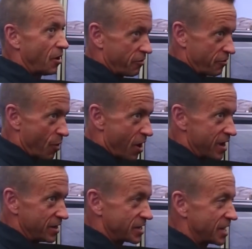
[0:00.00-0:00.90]

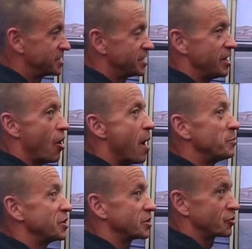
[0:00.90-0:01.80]
otherwise. I see
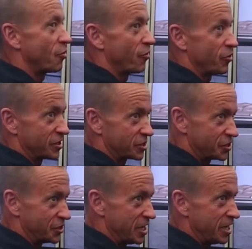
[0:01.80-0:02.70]
objects over the
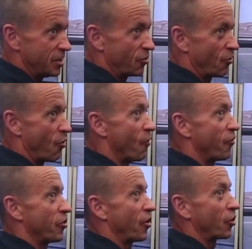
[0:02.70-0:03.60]
sea or
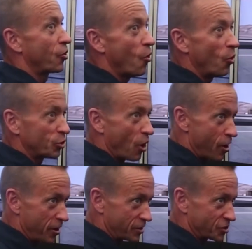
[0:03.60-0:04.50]
over the cold
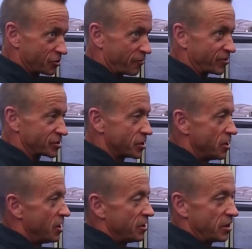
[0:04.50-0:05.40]
Arctic surface
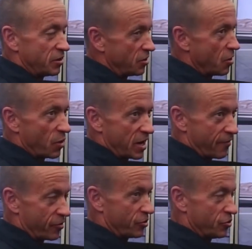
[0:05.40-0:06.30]
that no one
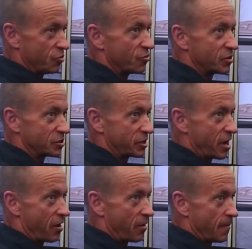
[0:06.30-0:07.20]
ever knew was
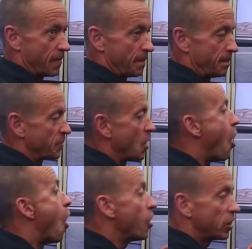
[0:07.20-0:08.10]
there.
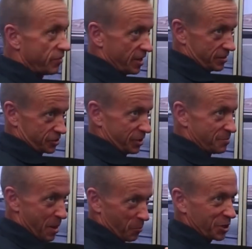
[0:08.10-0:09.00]
All of this
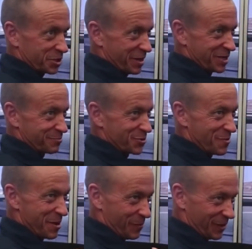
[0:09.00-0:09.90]
in my workspace.
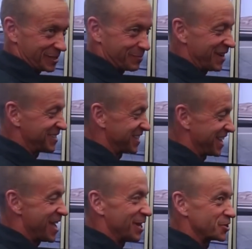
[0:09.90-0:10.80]
My workspace,
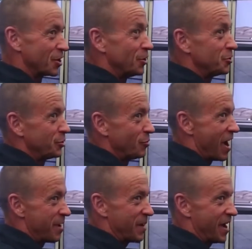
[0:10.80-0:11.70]
again, is two
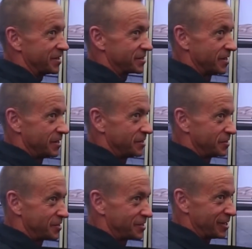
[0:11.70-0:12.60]
iPads,
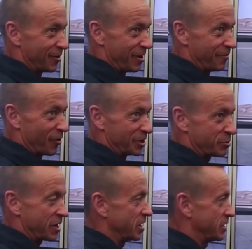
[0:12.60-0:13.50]
Siri
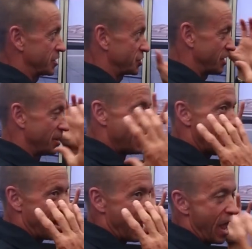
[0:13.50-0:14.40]
voice recognition,
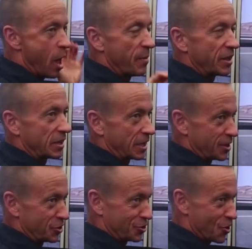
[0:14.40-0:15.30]
and a helmet
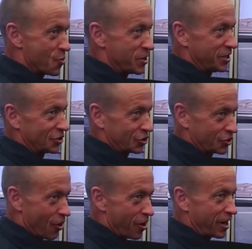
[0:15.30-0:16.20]
like Tony
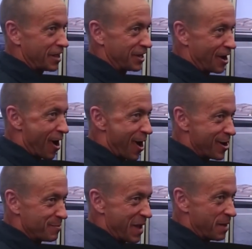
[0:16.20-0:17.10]
Stark in the
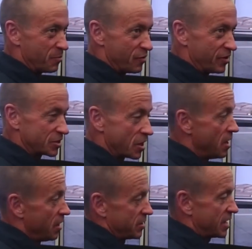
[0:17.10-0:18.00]
Iron Man movies.
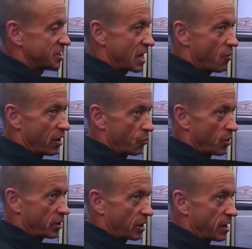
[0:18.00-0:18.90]
That's how I
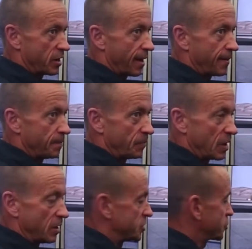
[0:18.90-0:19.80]
work day to day.
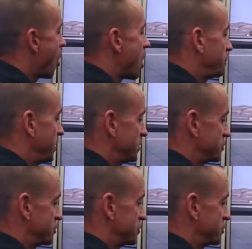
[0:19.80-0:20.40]
This cockpit